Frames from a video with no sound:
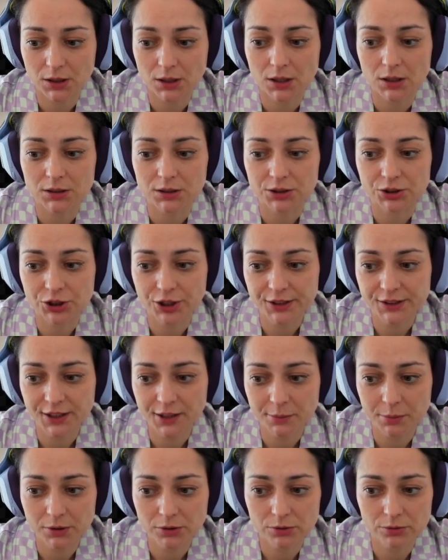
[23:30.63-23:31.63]
the
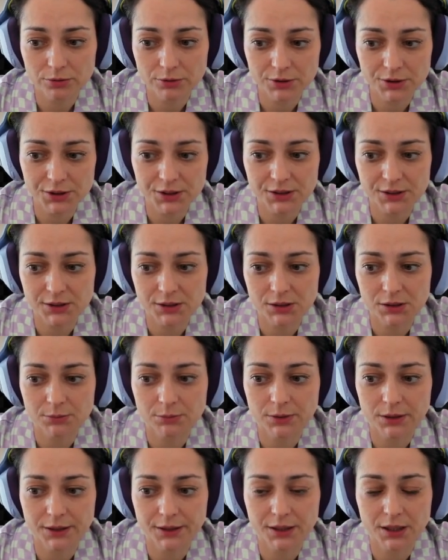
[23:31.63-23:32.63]
Chessable course
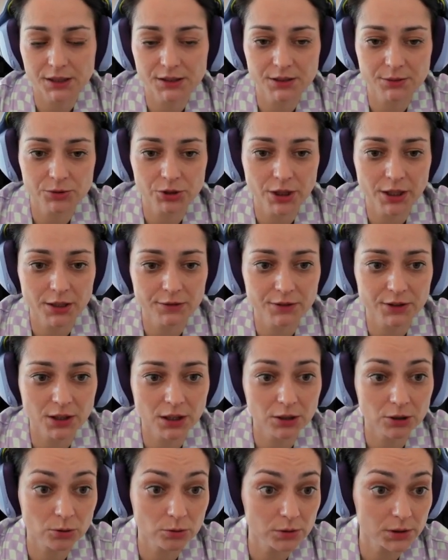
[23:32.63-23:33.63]
by Kasimzhanov and
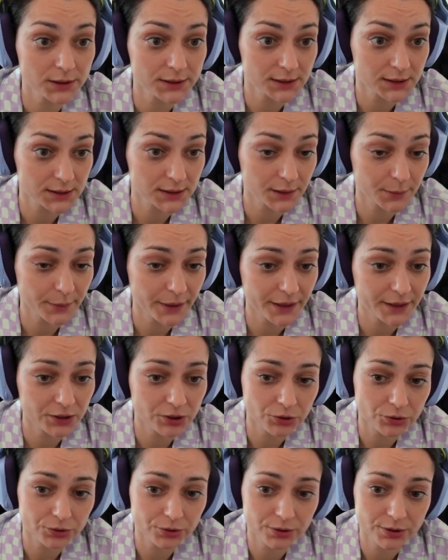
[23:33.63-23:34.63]
Ganguly that they made
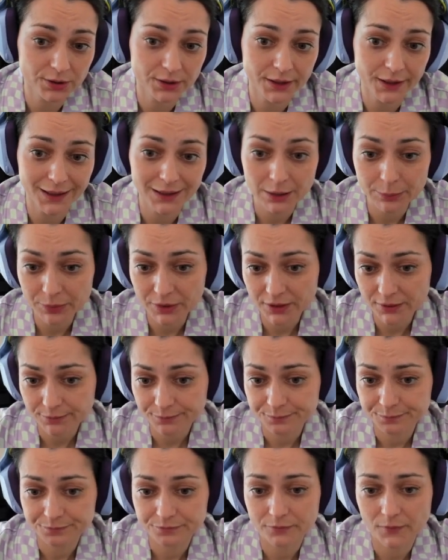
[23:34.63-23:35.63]
on the Alpine
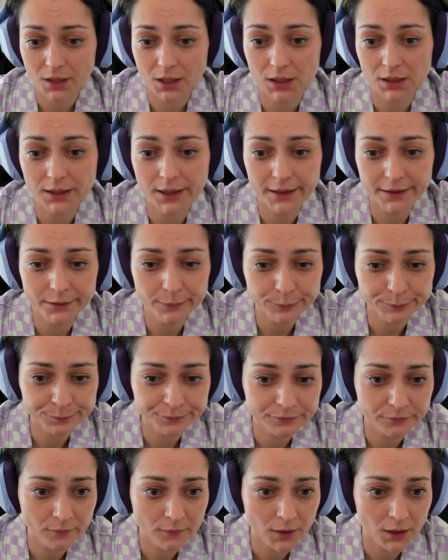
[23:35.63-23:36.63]
line,
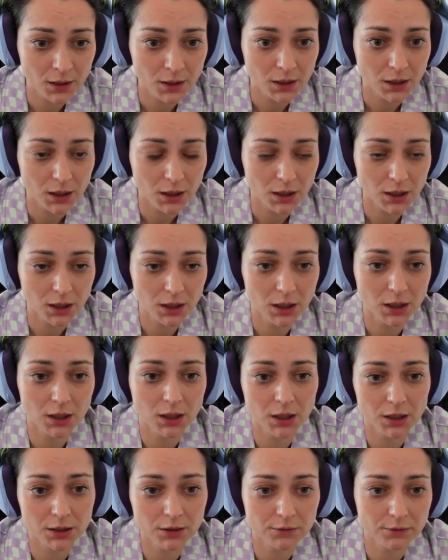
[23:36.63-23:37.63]

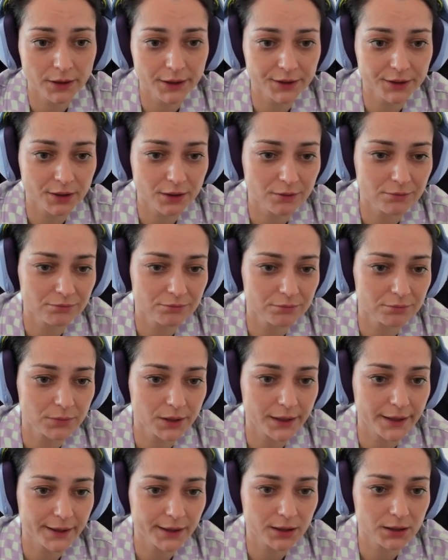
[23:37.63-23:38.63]
inviting
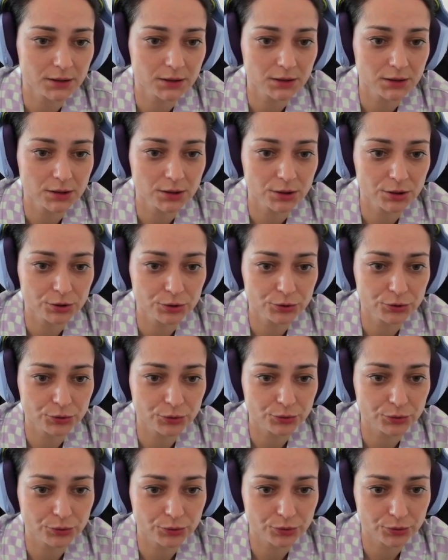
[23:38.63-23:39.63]
black
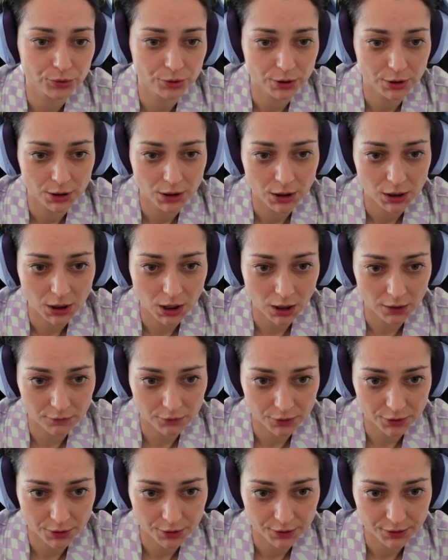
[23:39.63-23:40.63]
to
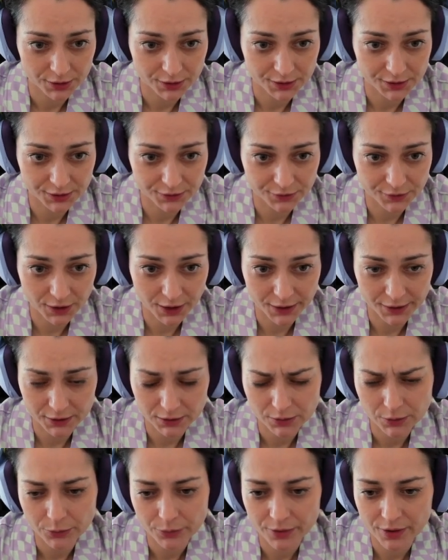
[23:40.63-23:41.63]
cover the d file
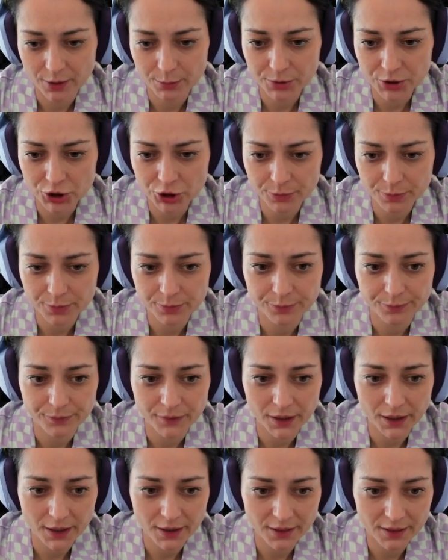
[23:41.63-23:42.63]
with the bishop,
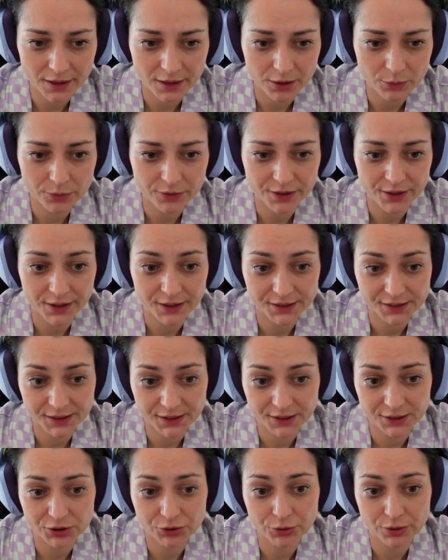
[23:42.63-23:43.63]
and then with the
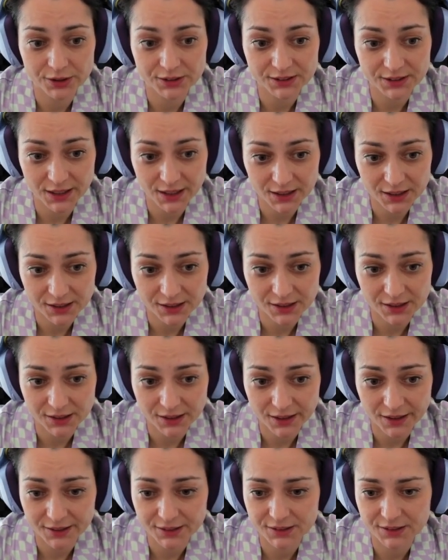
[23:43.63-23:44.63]
idea to attack the
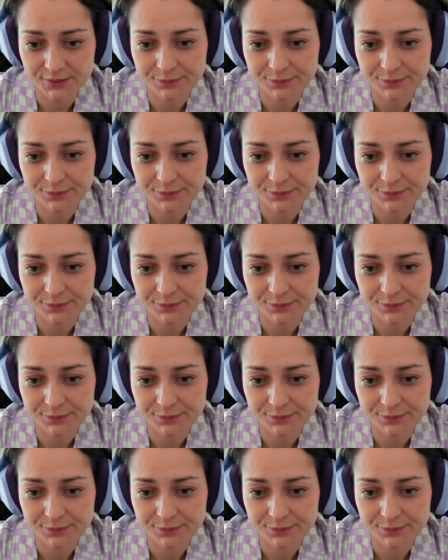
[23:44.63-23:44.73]
knight